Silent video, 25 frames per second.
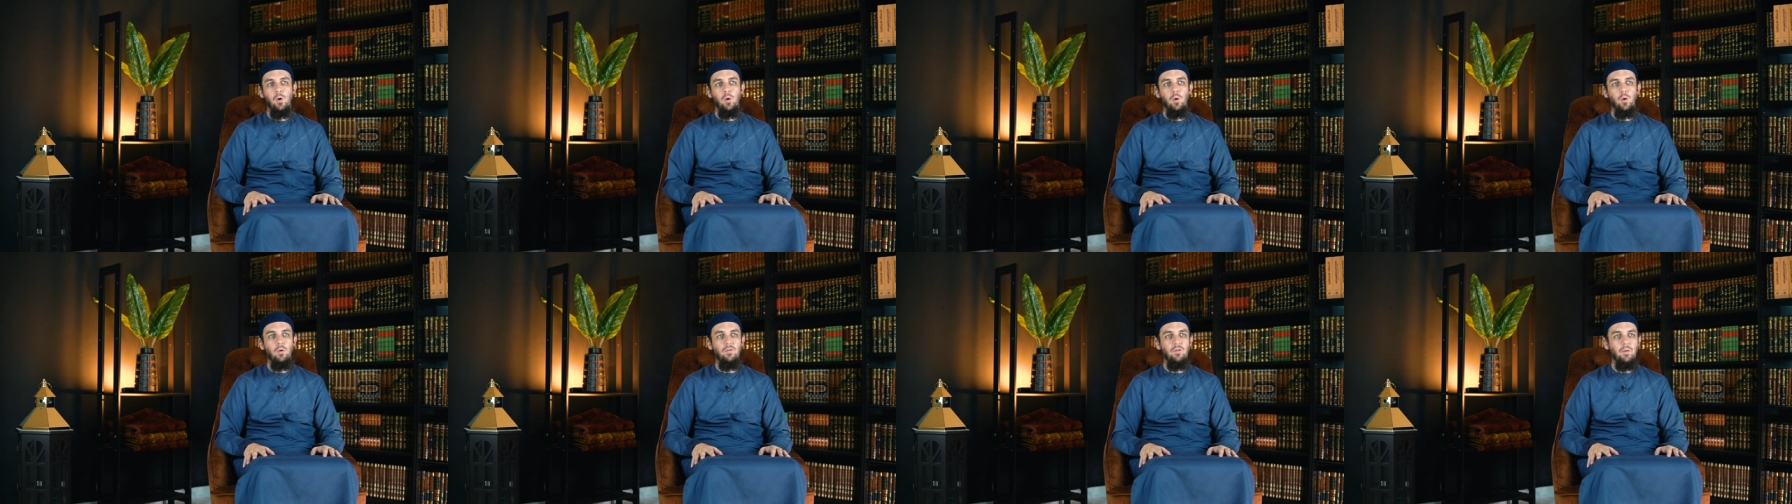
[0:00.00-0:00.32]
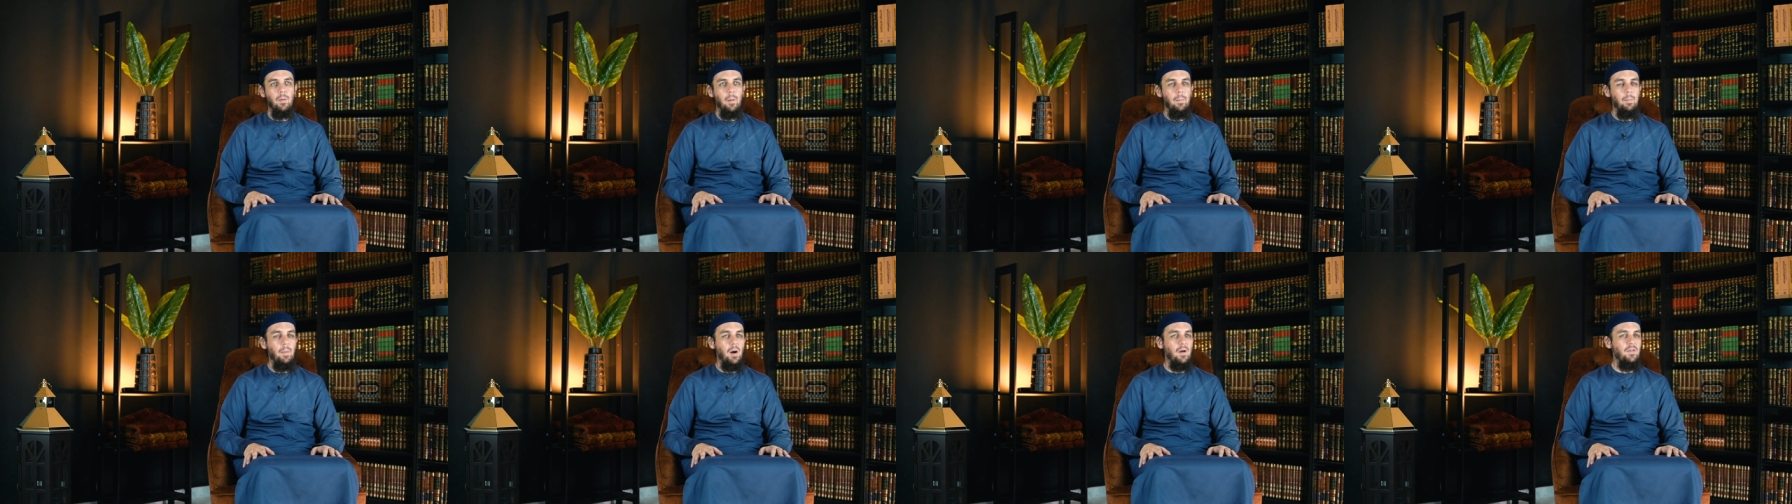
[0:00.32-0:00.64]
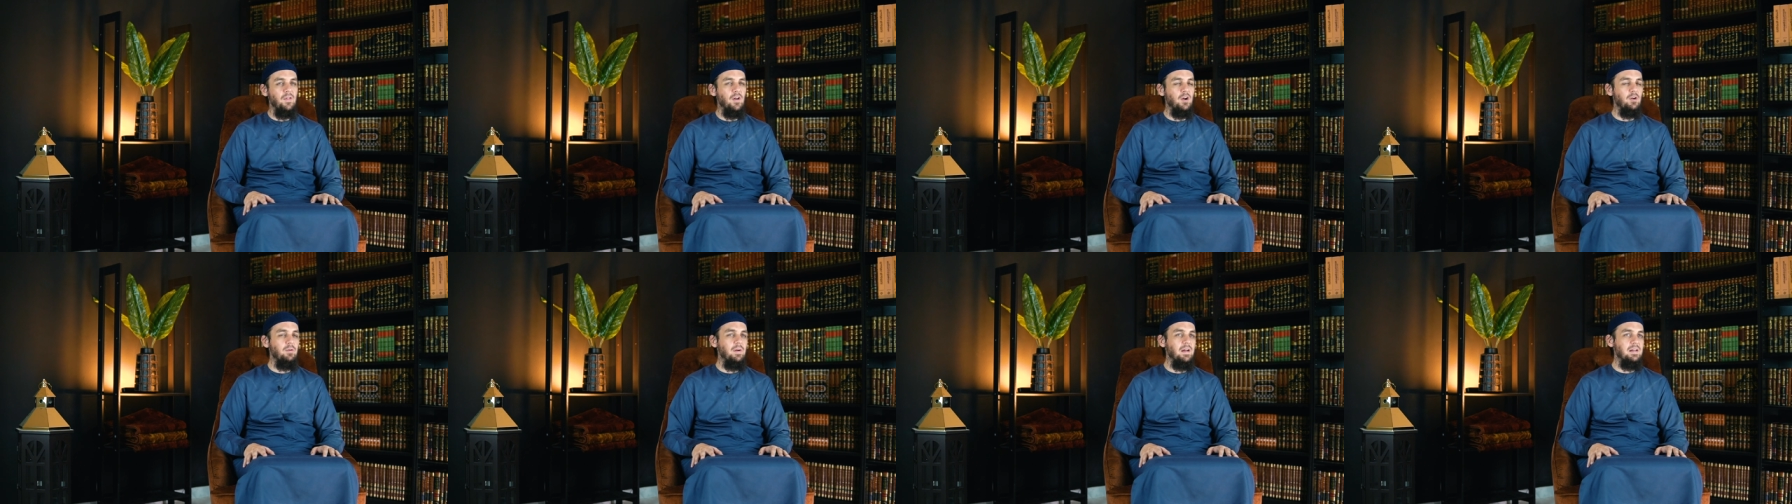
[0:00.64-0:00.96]
or from among
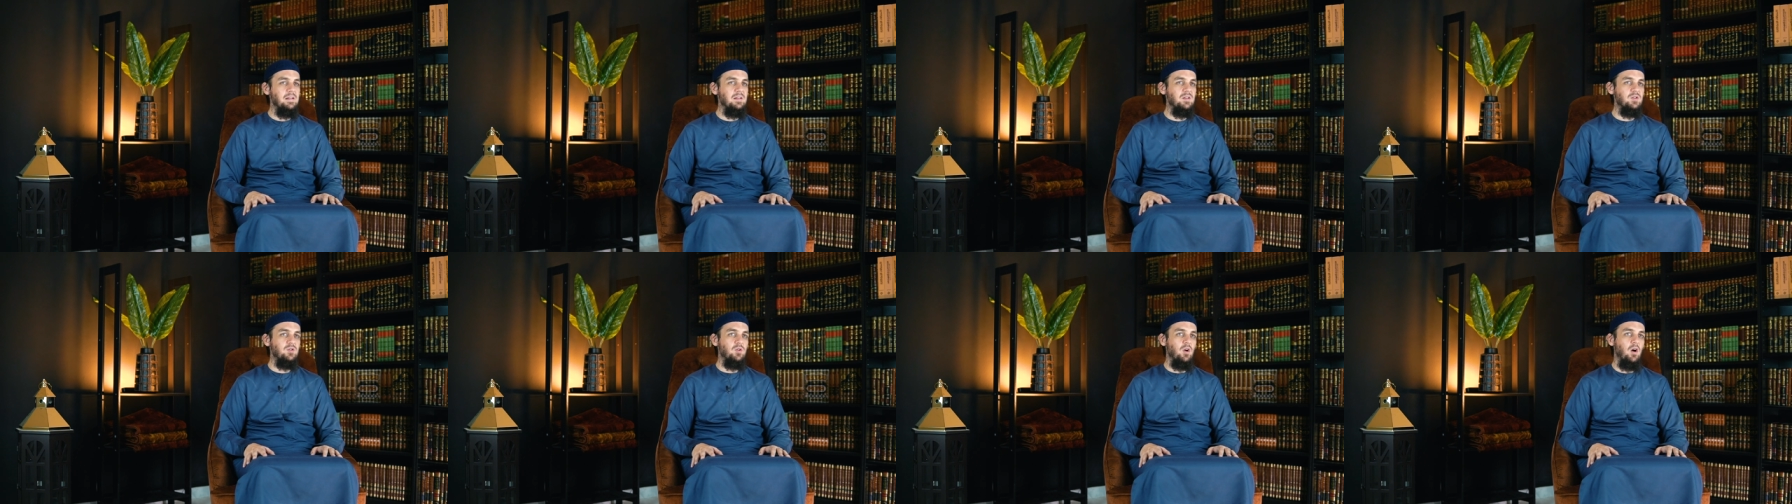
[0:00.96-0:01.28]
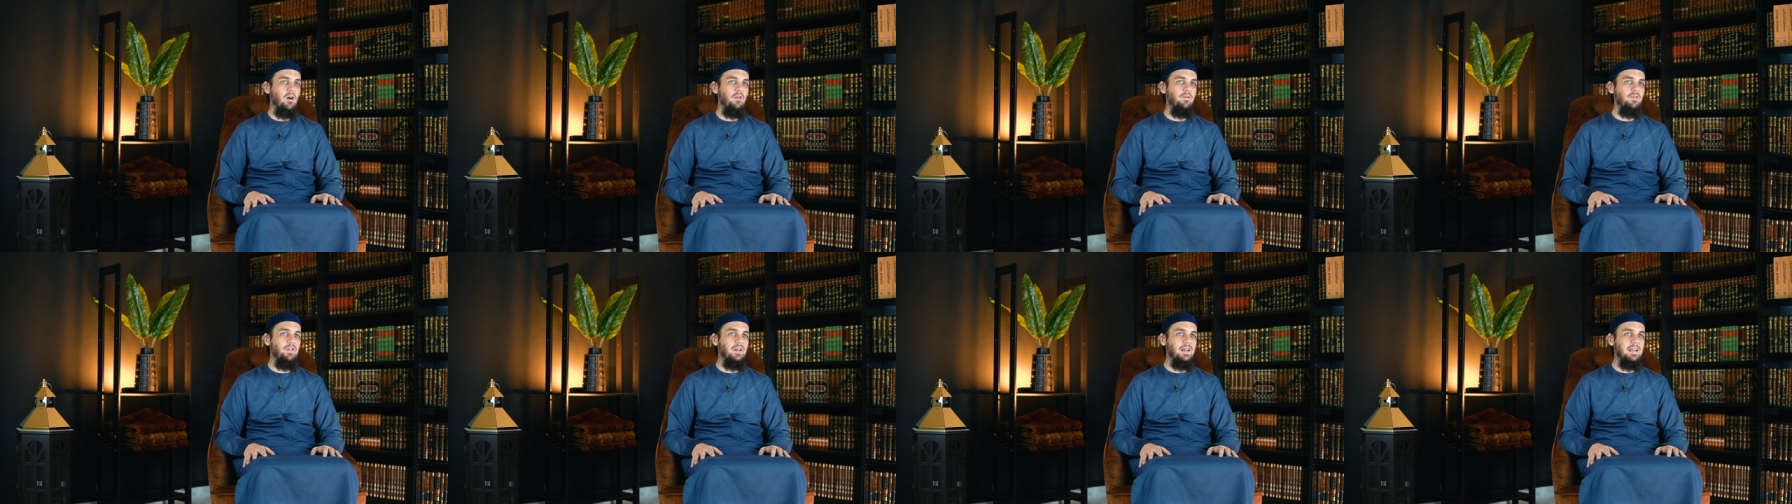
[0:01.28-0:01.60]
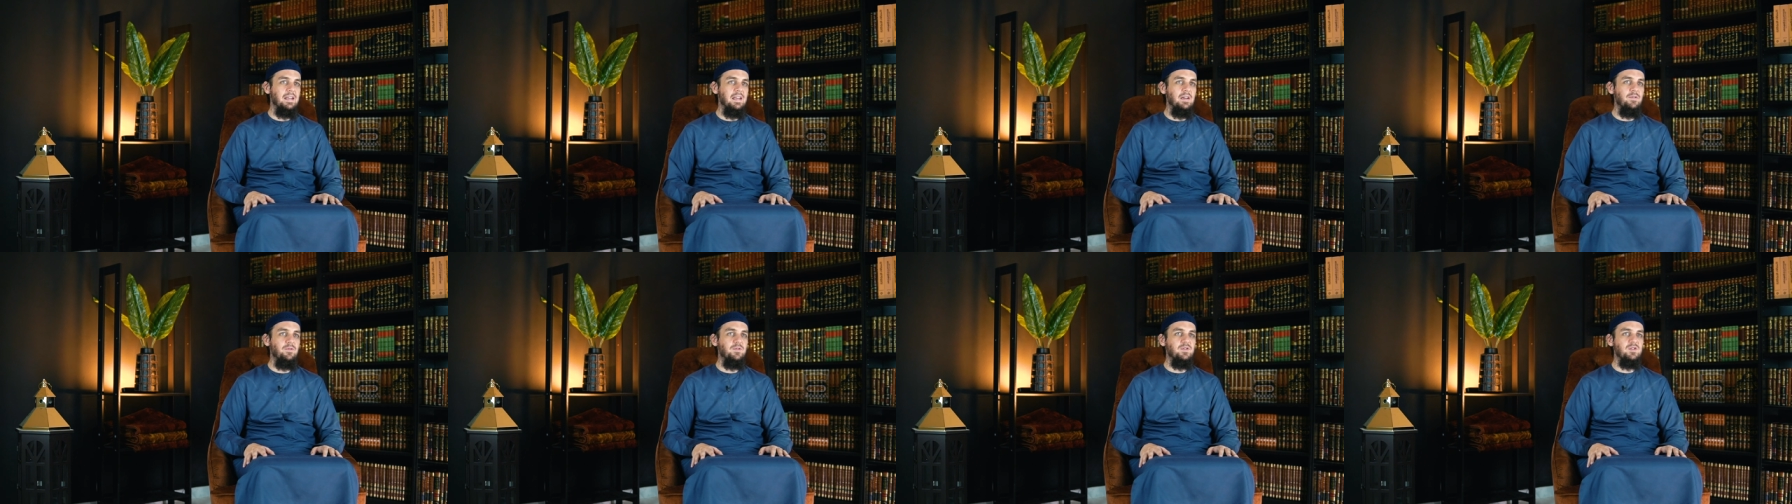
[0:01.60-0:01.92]
the greatest of the
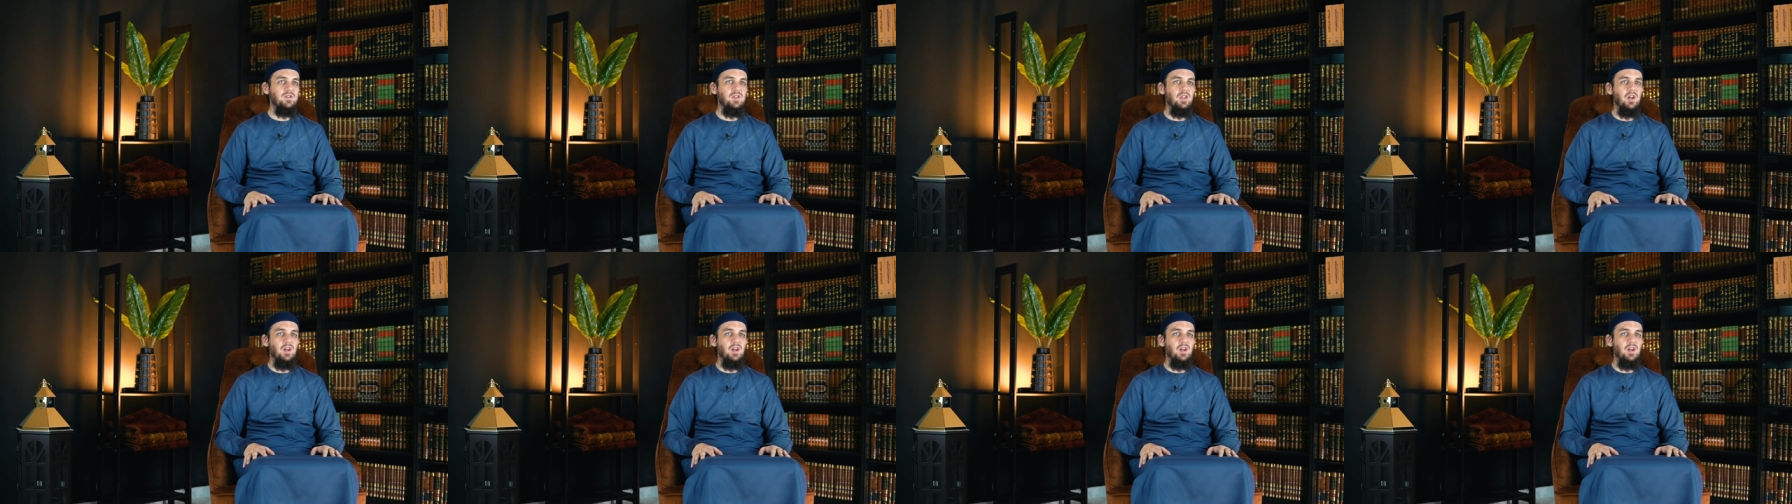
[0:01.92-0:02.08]
gifts